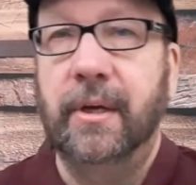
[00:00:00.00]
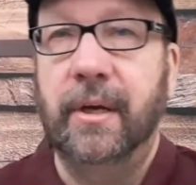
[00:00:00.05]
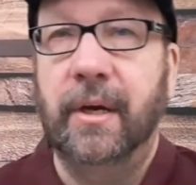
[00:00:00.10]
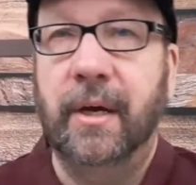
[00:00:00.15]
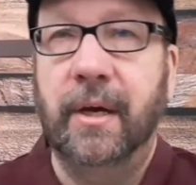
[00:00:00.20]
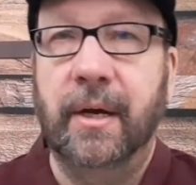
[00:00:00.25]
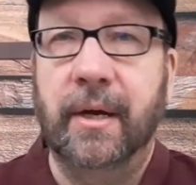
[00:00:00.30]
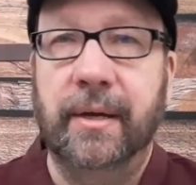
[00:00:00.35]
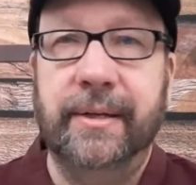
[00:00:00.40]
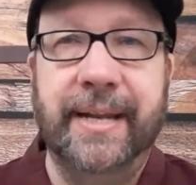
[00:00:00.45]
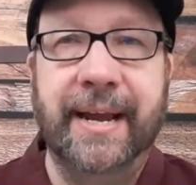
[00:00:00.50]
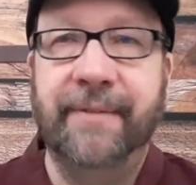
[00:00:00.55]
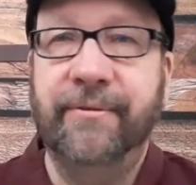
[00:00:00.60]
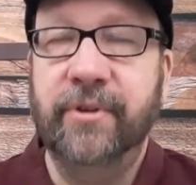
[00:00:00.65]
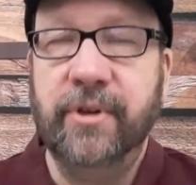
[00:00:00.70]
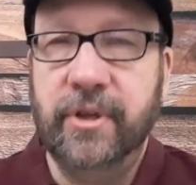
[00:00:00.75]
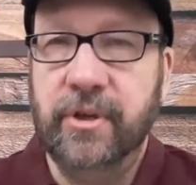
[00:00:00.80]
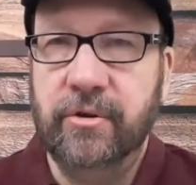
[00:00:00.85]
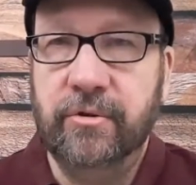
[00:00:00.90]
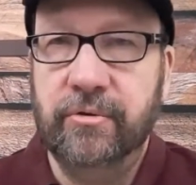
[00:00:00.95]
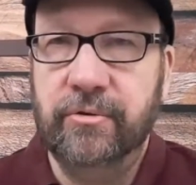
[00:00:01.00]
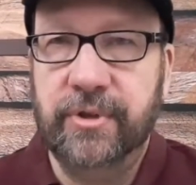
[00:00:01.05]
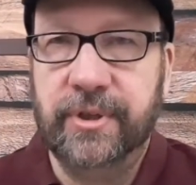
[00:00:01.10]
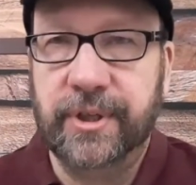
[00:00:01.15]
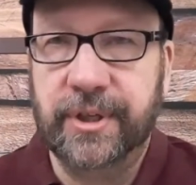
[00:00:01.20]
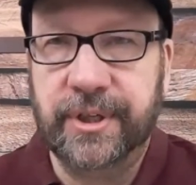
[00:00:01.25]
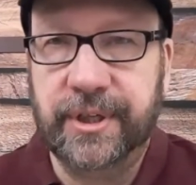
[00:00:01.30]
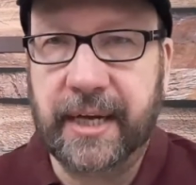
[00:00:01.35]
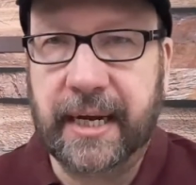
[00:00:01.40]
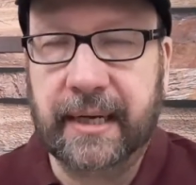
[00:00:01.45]
Never use
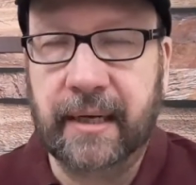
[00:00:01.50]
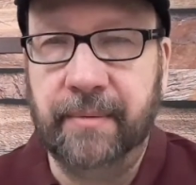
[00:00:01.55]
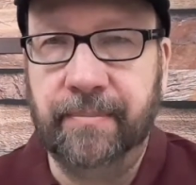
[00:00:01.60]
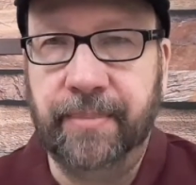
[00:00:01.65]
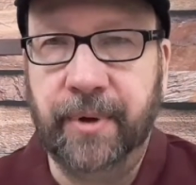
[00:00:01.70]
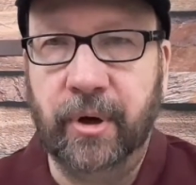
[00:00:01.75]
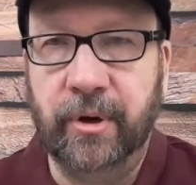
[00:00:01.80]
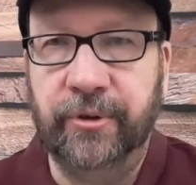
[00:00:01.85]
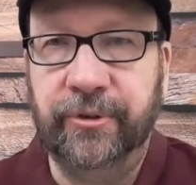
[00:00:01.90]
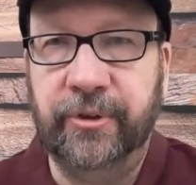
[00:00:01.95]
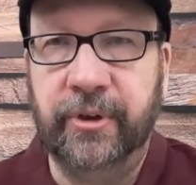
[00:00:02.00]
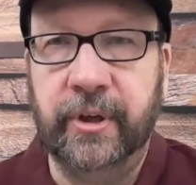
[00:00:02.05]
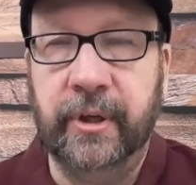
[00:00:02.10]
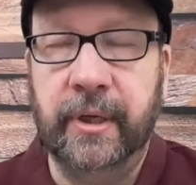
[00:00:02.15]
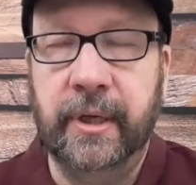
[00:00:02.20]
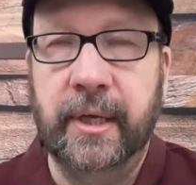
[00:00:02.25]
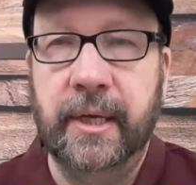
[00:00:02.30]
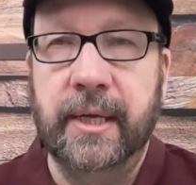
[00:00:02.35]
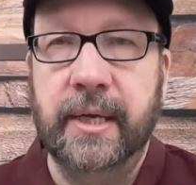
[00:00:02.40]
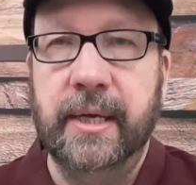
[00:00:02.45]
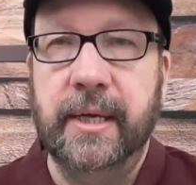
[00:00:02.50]
the second person